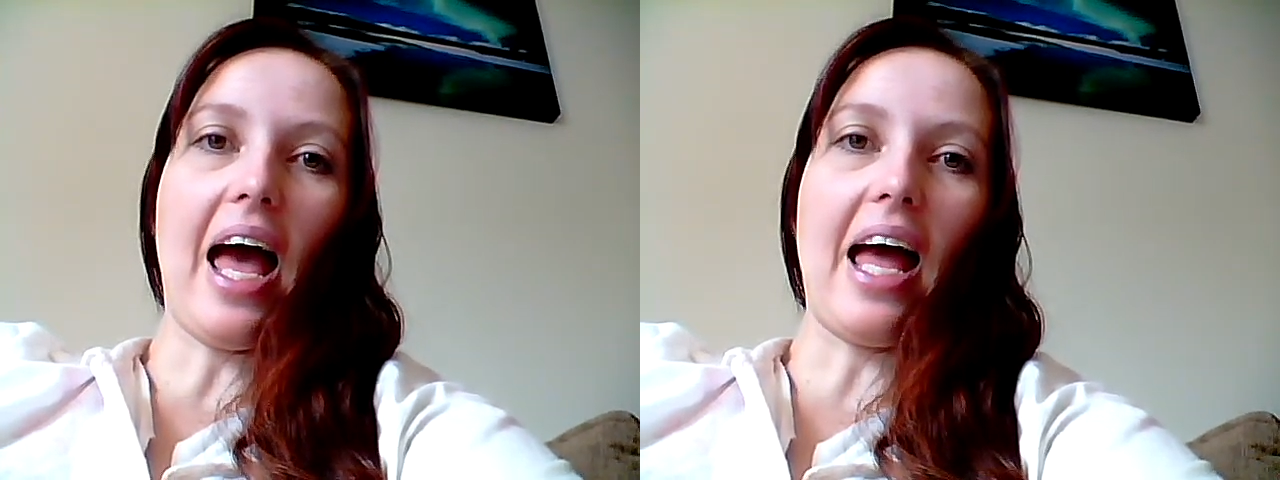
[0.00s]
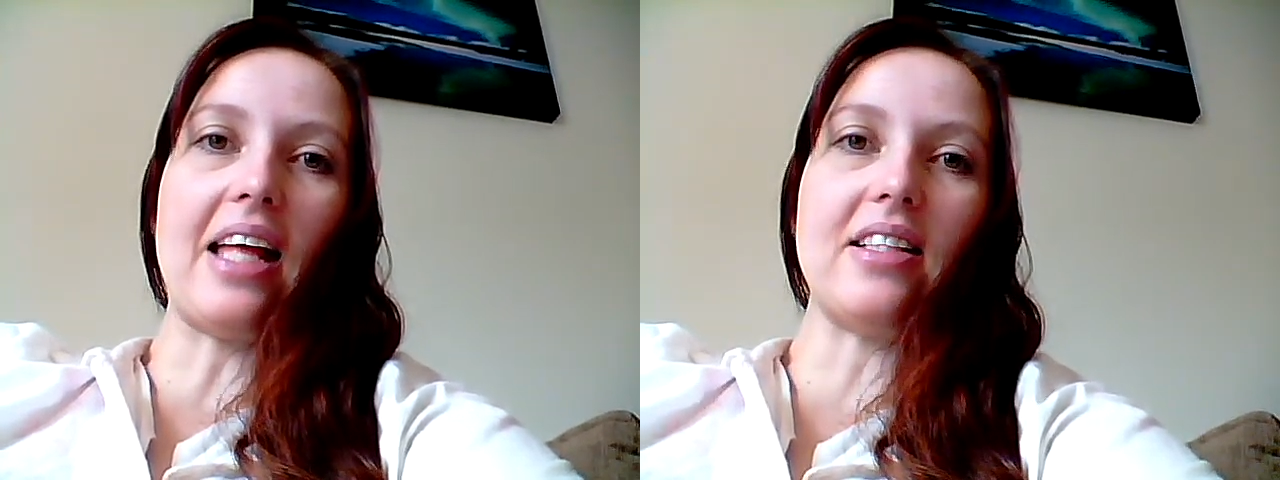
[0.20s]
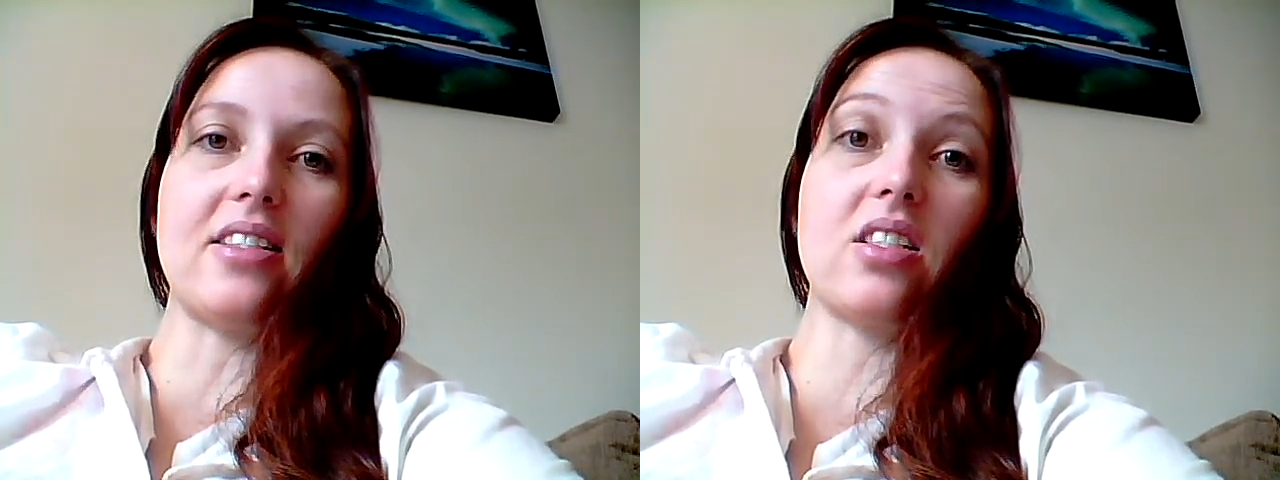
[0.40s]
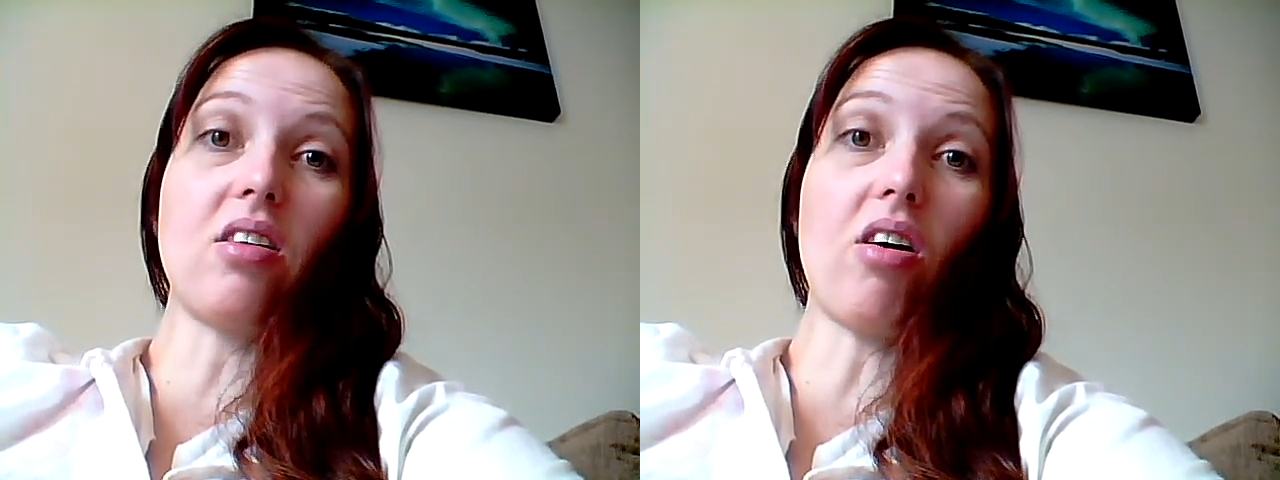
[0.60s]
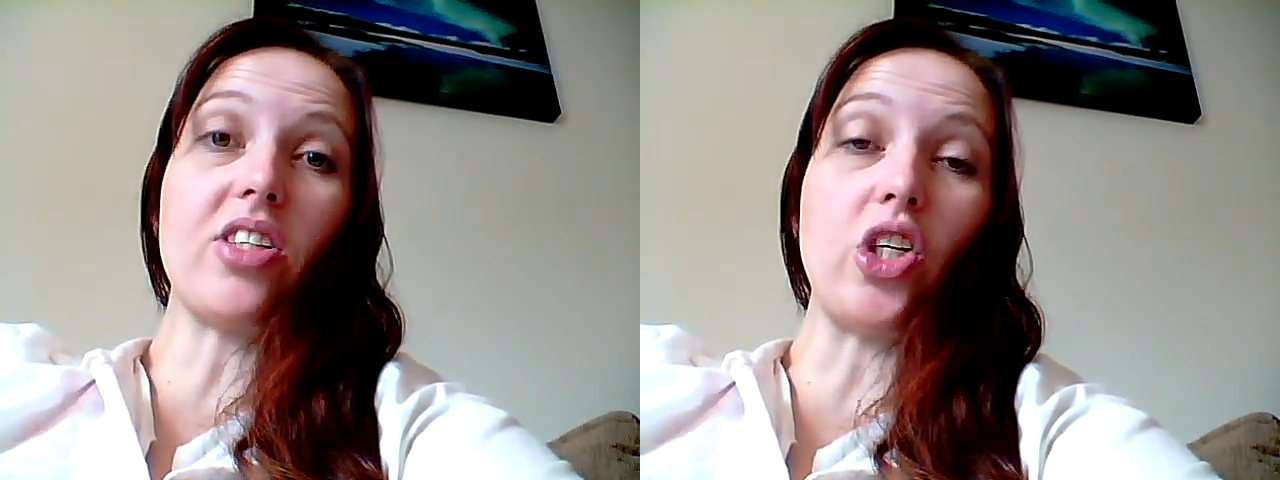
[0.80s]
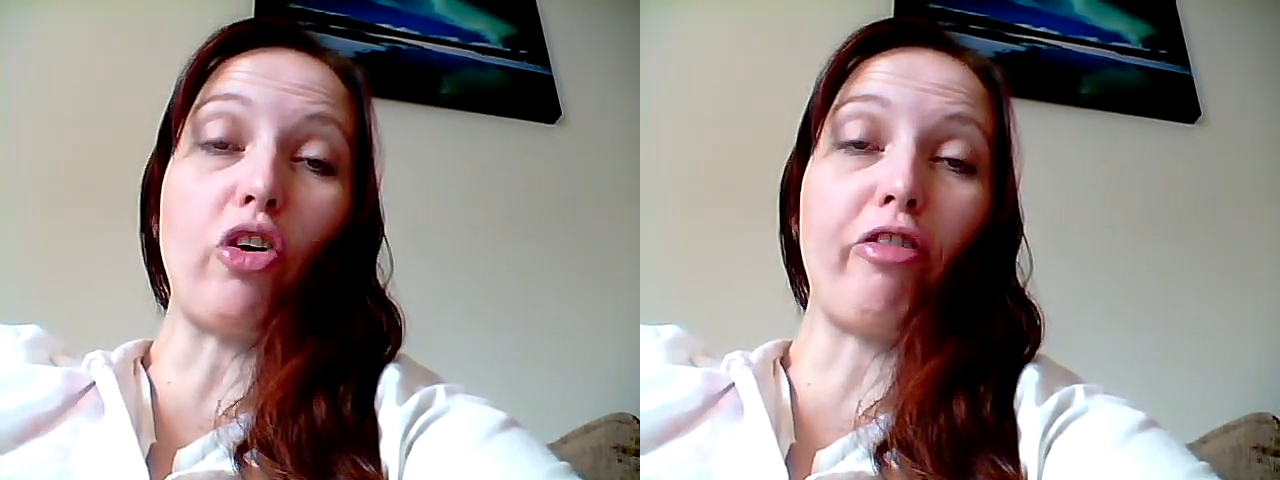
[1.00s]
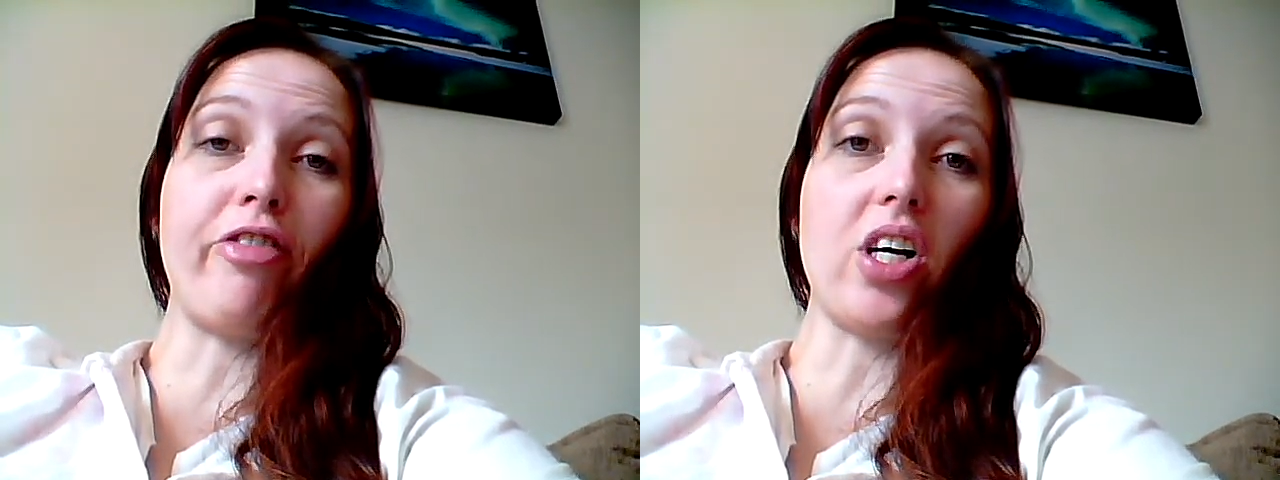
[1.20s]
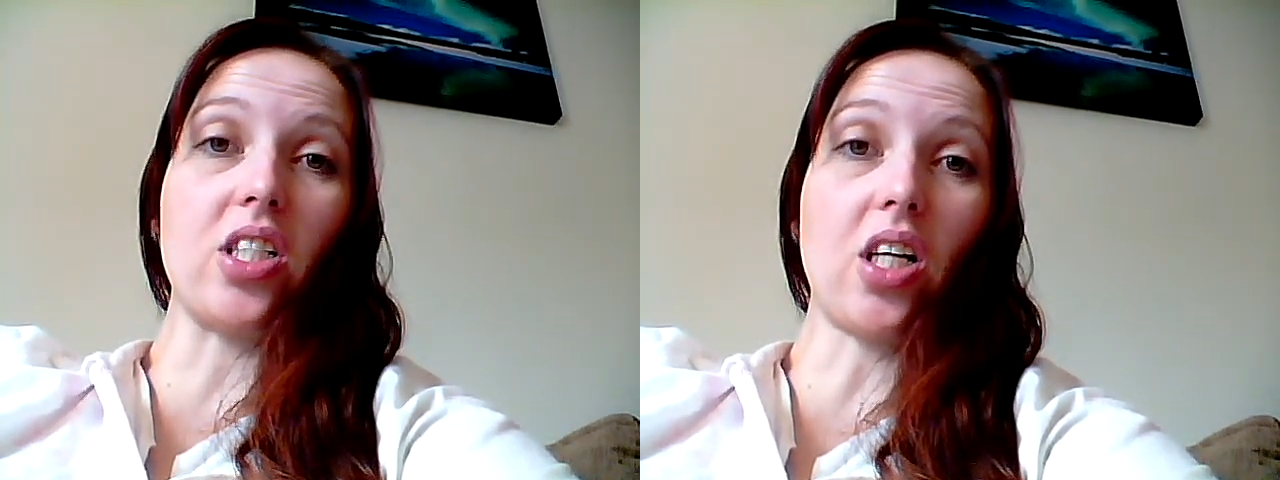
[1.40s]
and starting your
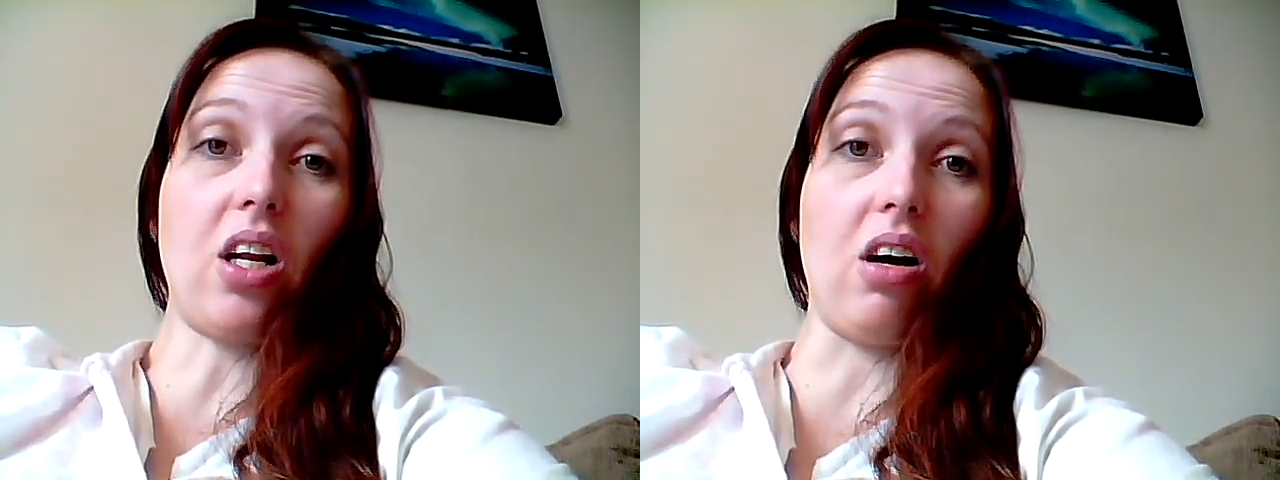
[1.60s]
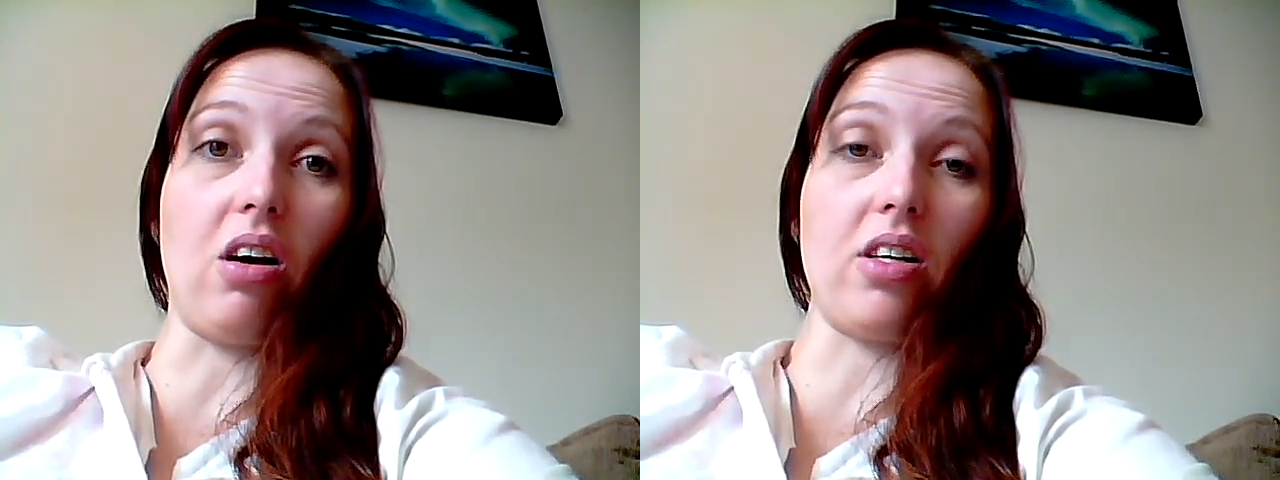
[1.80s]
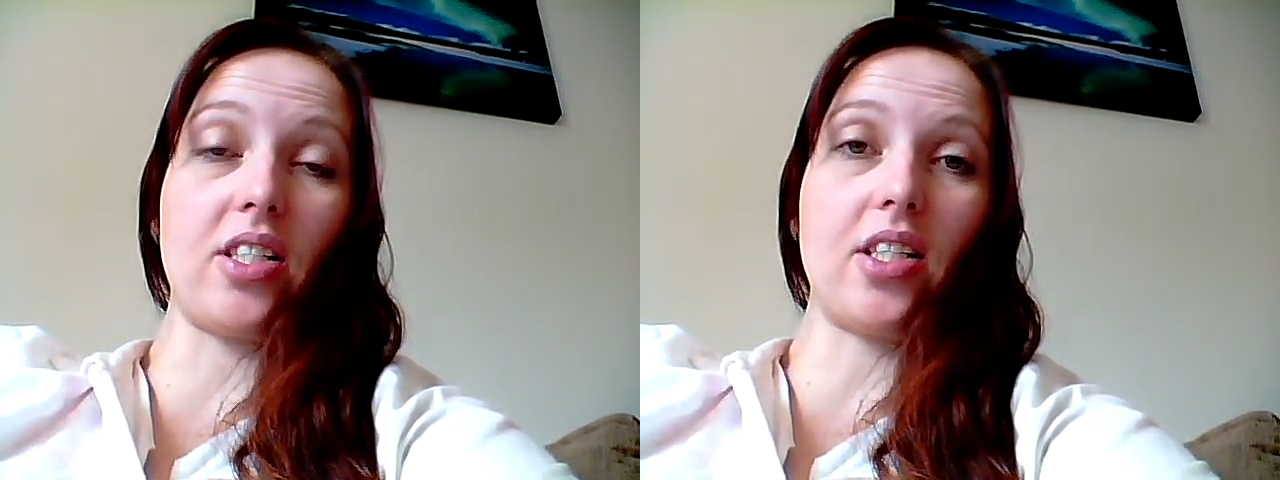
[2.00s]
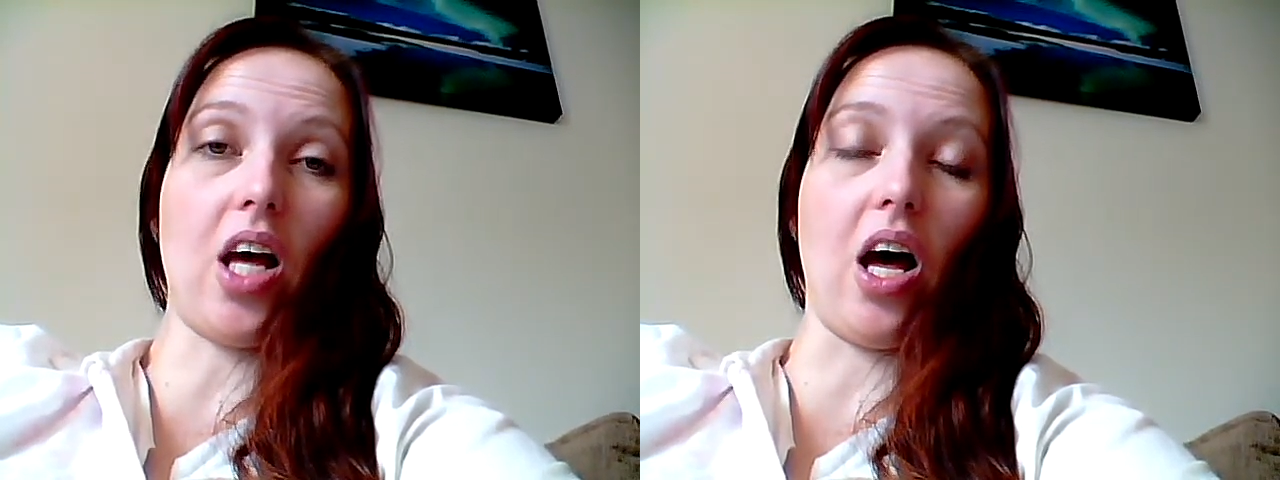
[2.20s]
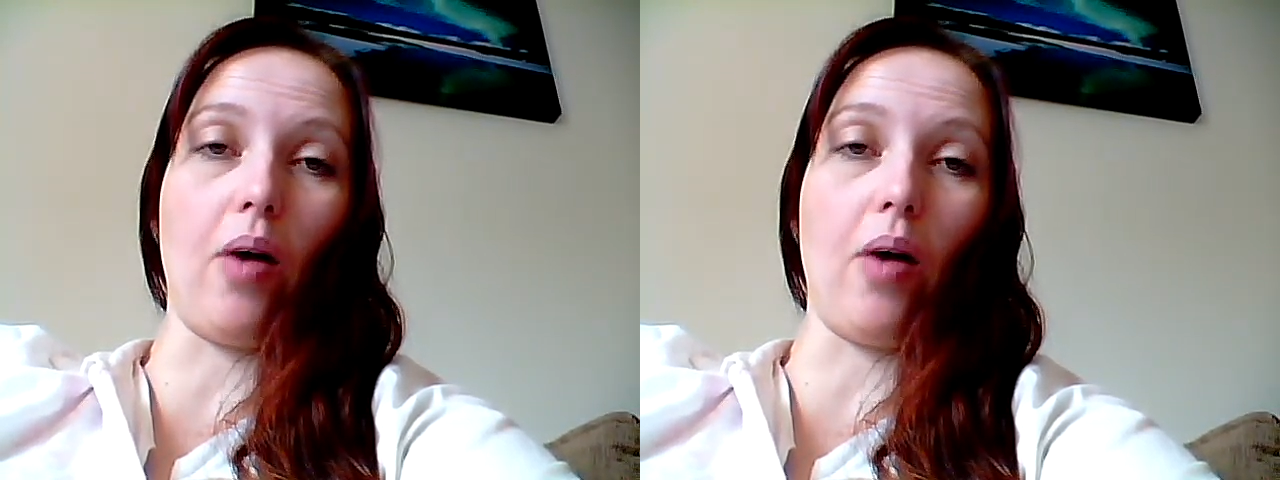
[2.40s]
first class